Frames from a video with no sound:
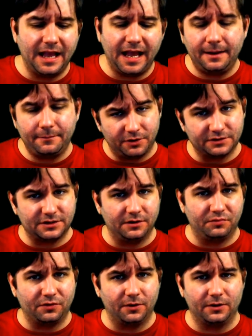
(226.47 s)
I'm also a
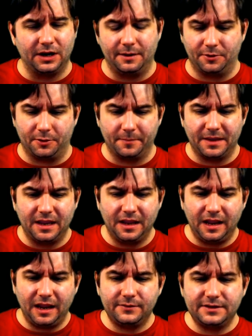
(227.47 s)
programmer,
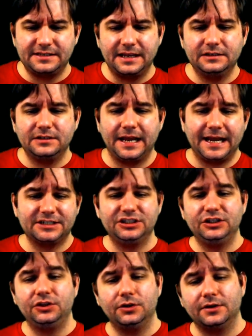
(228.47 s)
and we tend to
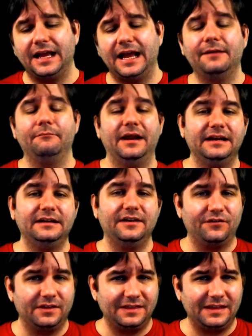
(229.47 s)
actually look at many
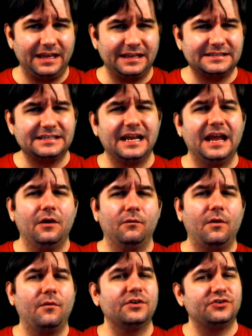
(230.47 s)
different things
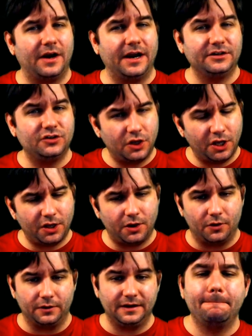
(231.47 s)
when we're trying to code.